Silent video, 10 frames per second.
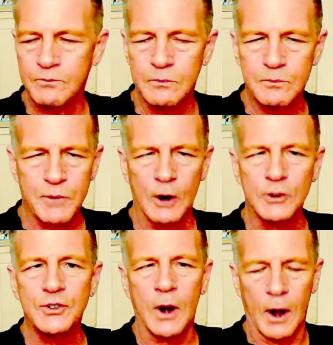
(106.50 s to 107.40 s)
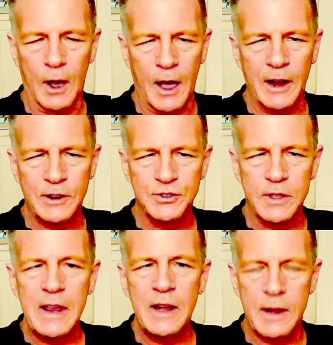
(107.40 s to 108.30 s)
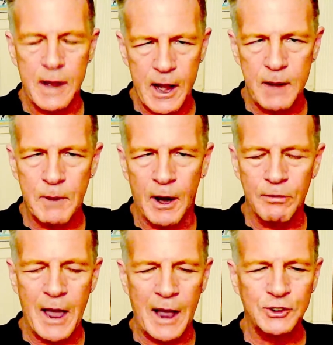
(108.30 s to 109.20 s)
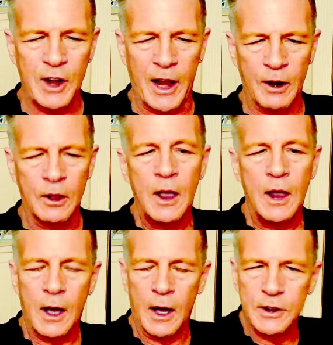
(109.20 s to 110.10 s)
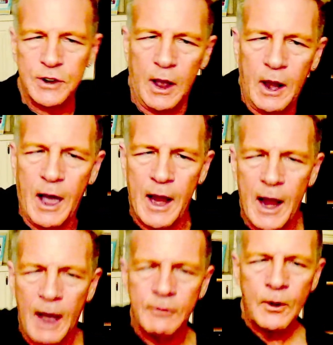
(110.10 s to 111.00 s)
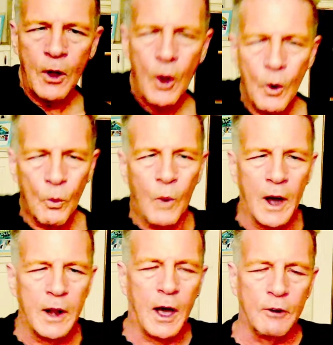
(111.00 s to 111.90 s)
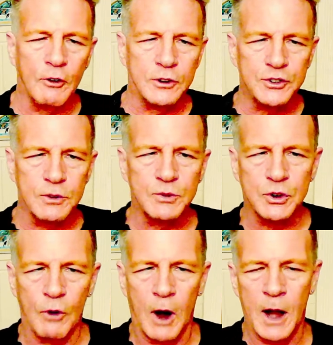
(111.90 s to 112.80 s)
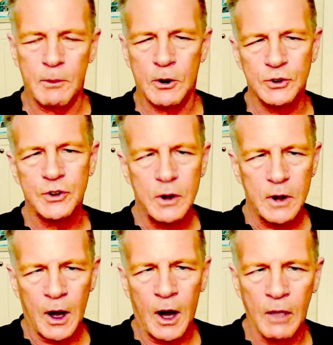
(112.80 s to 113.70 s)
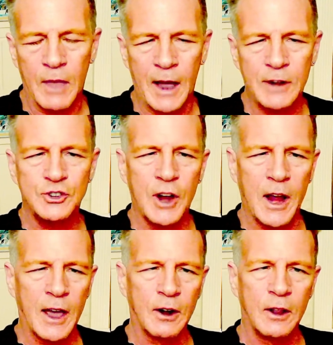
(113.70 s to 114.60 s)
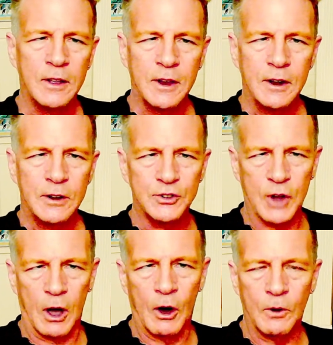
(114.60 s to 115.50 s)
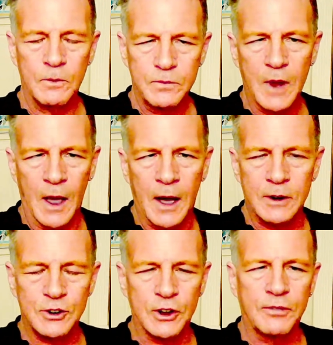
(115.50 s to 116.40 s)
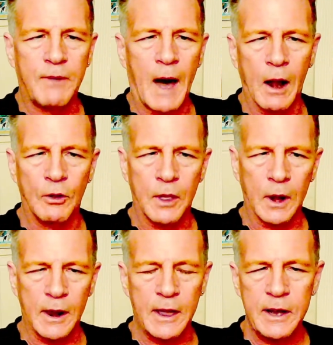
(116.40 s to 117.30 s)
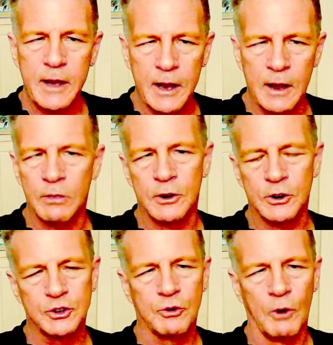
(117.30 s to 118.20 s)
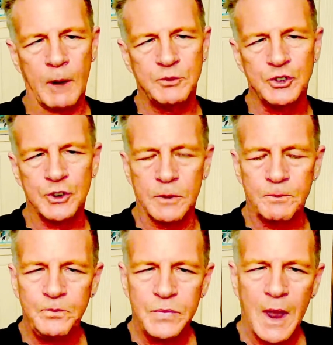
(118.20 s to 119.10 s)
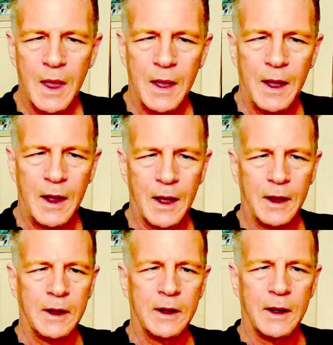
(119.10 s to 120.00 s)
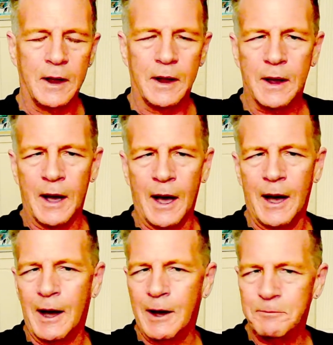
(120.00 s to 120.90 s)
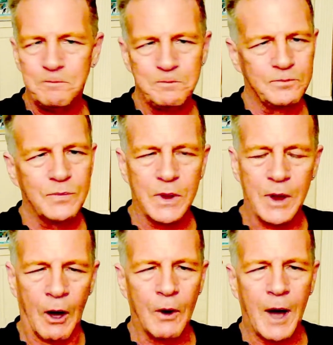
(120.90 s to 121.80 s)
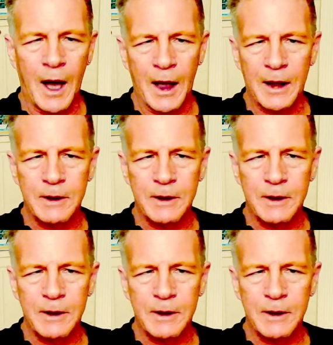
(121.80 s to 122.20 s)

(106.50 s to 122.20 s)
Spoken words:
personalize the name of that channel until I have 100 subscribers on that channel. So just follow the link in the description. I